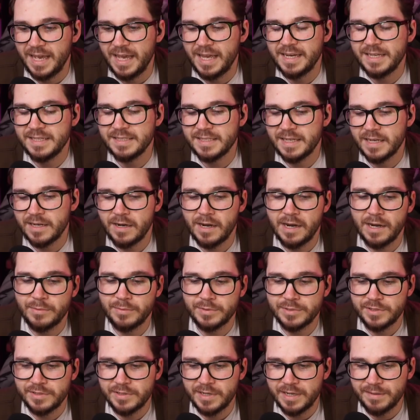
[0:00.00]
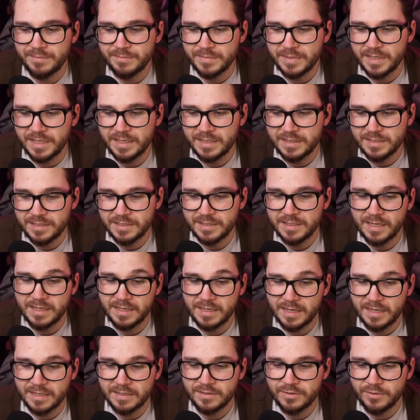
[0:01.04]
And he's like, all right, what's your name? And she's like,
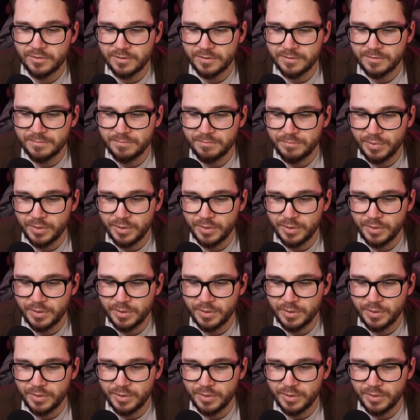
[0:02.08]
Nagatoro.